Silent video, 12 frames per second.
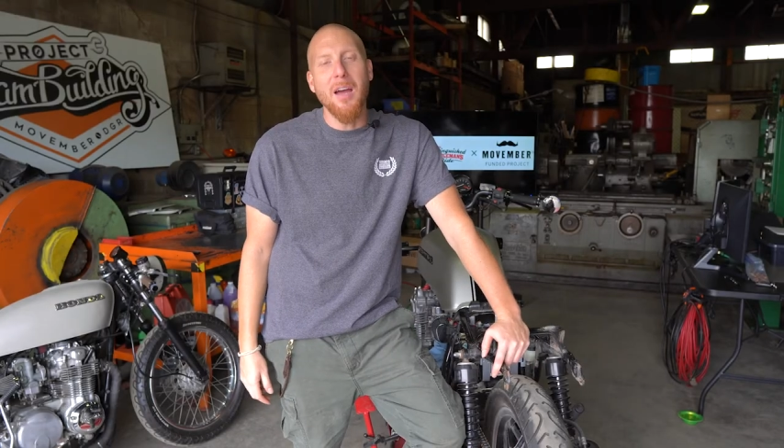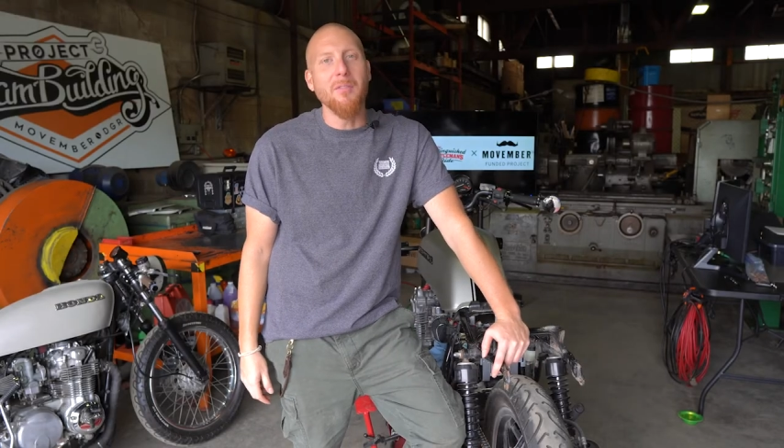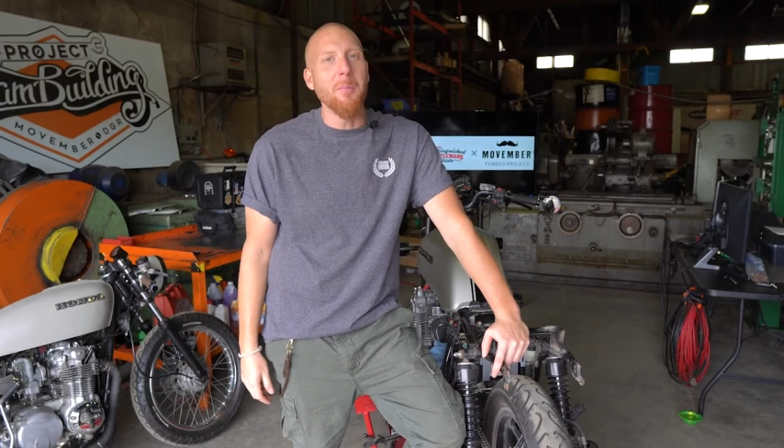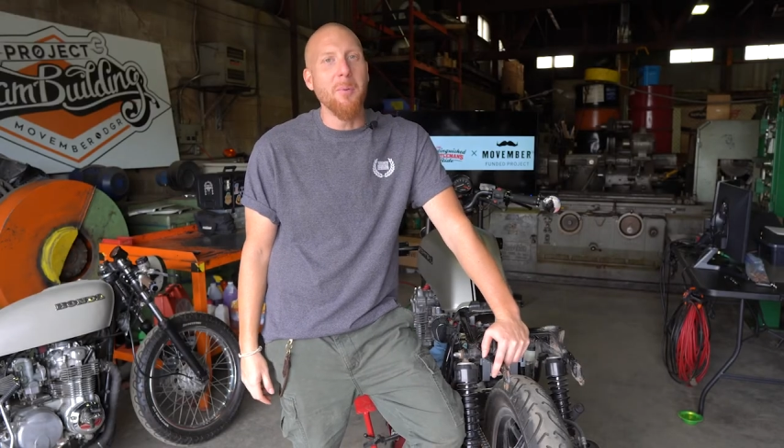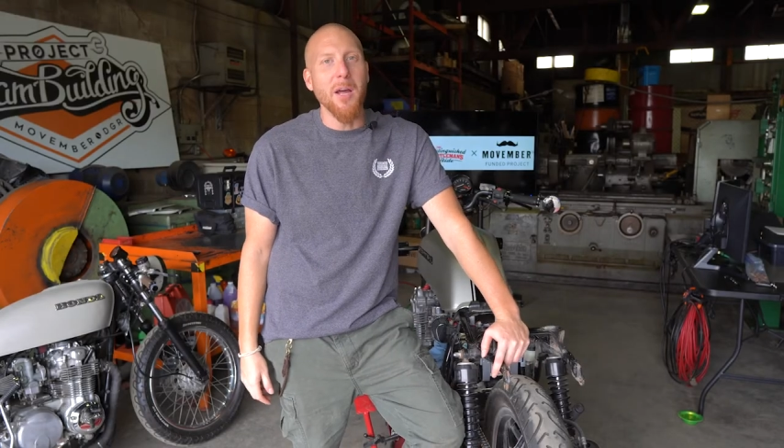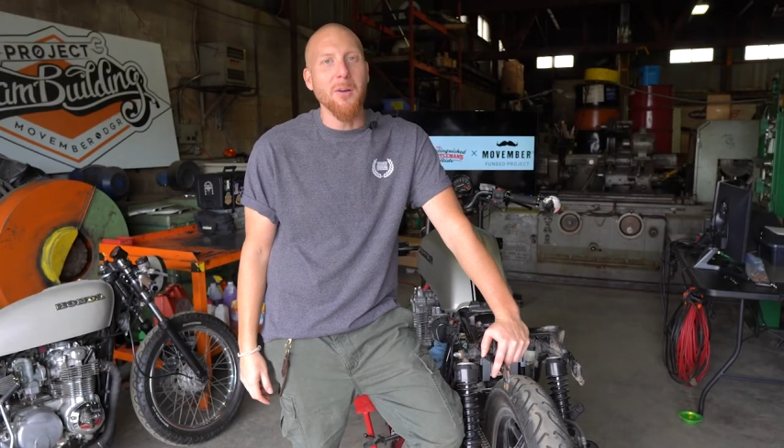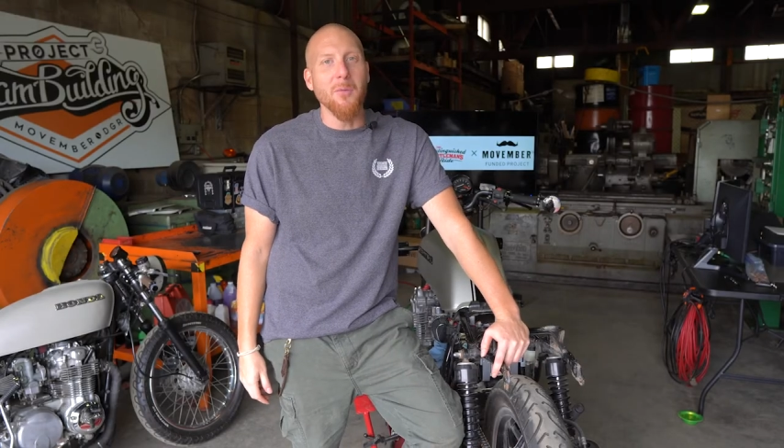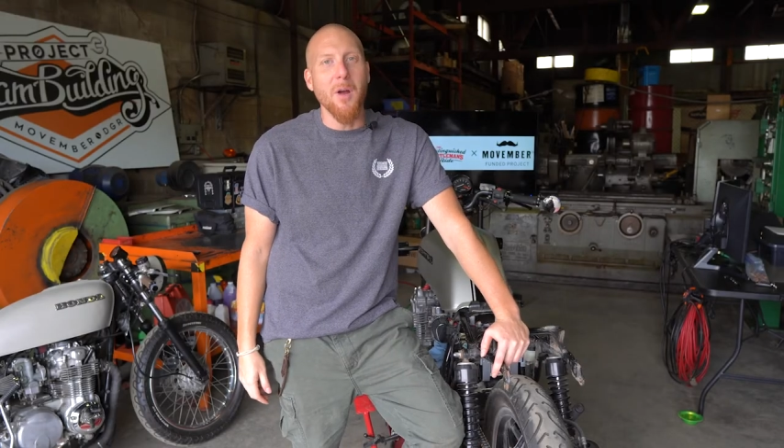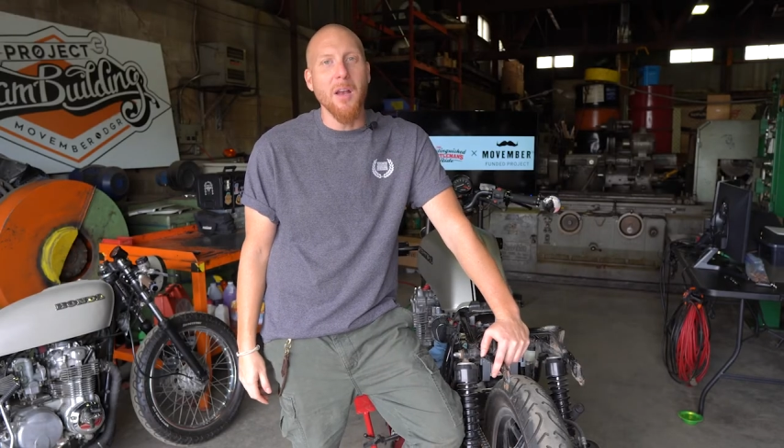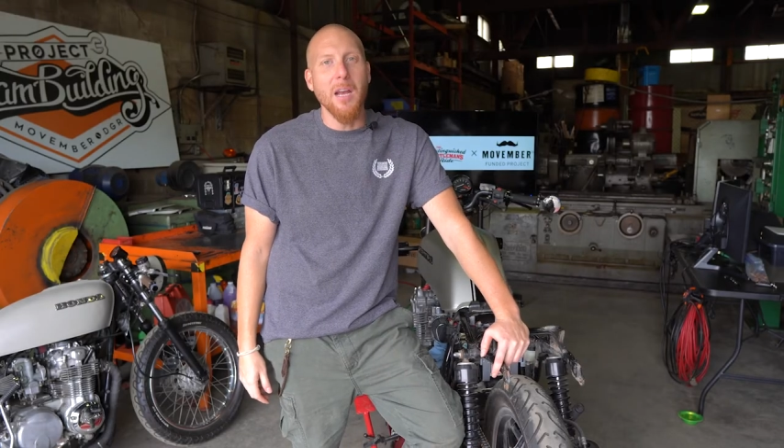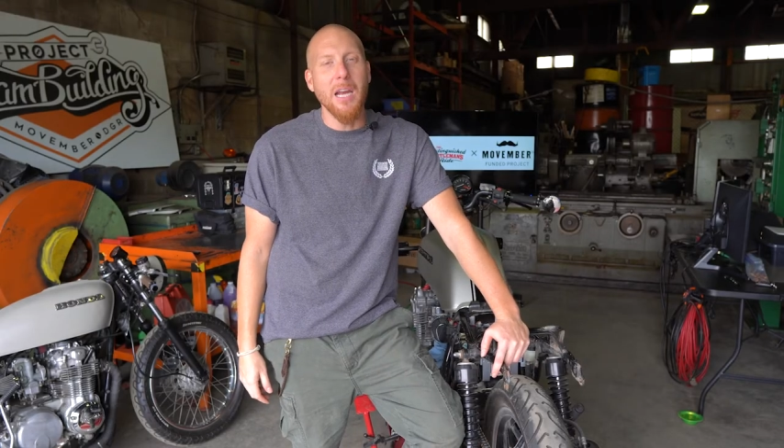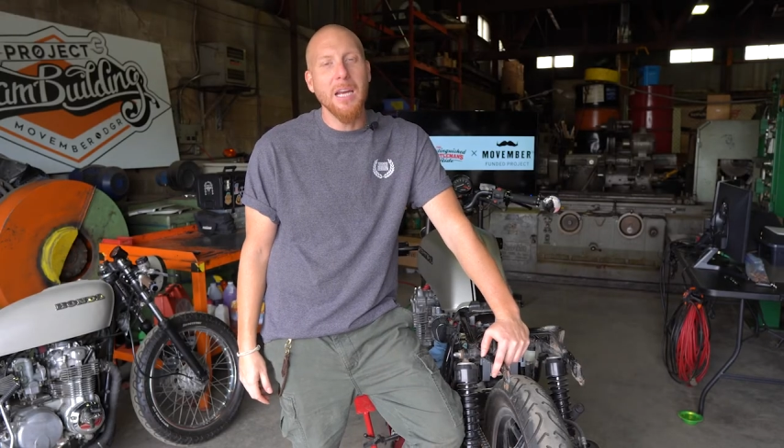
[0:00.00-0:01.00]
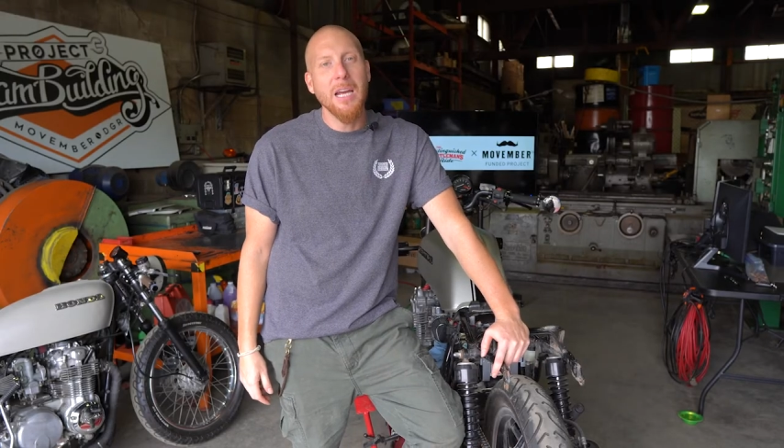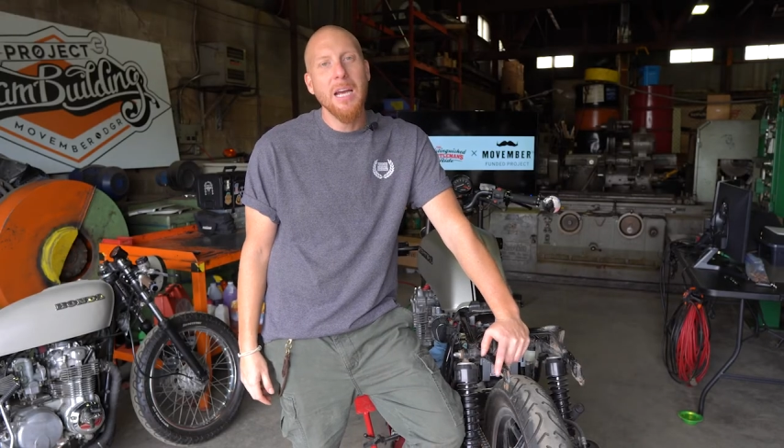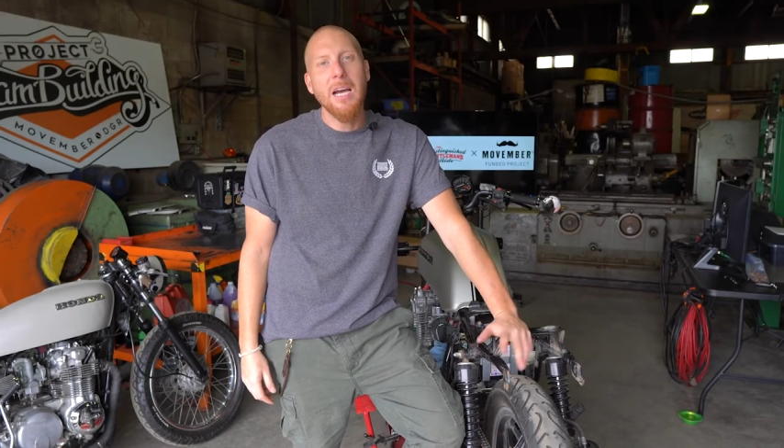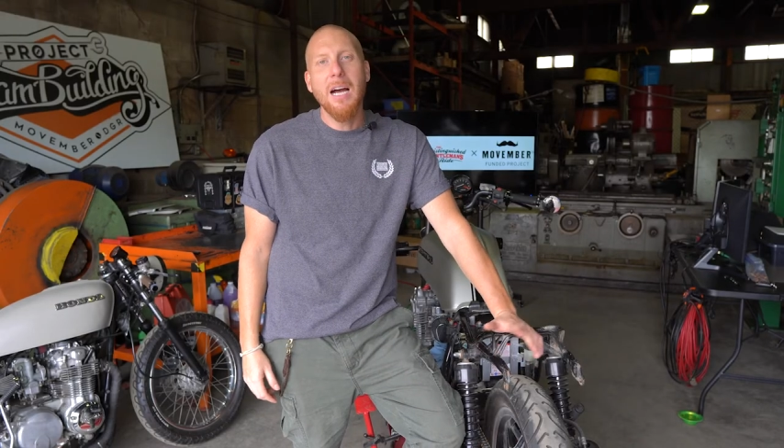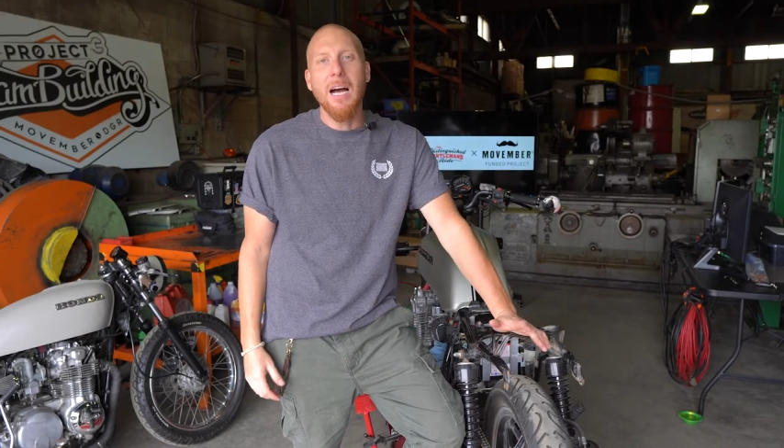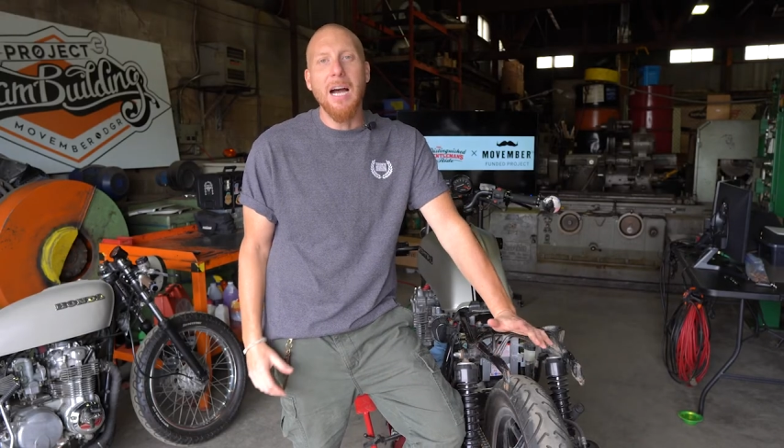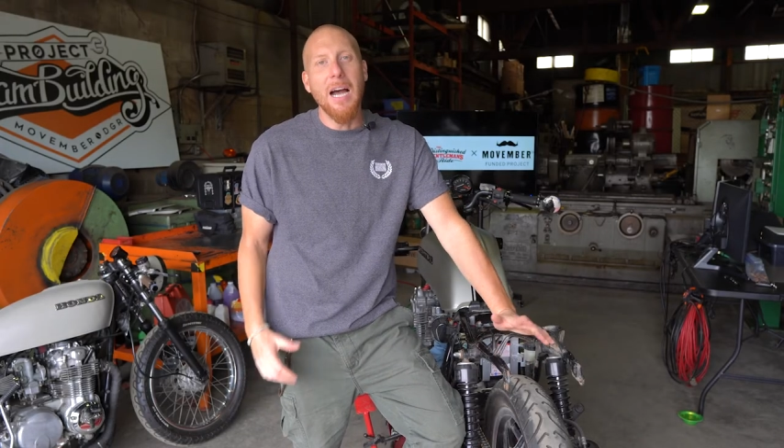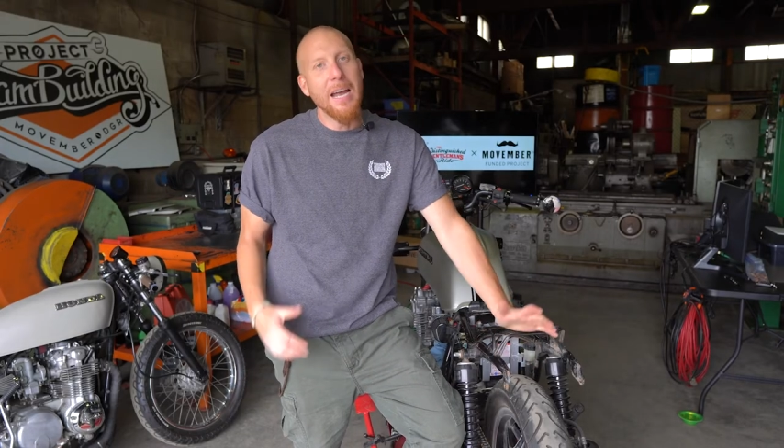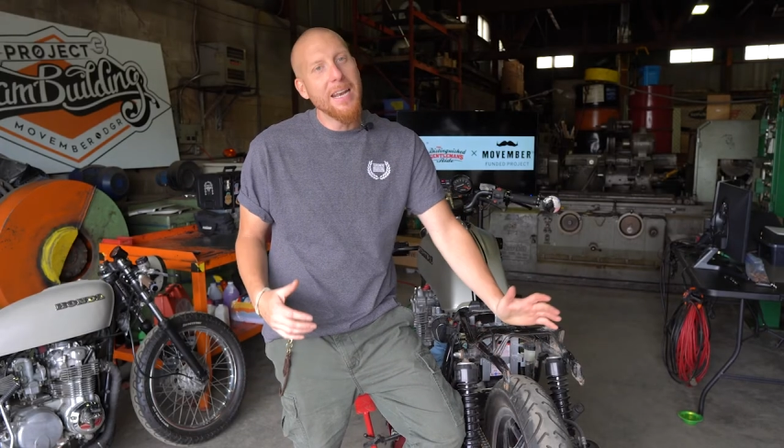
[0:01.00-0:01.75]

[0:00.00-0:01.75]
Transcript: have the bike running, uh,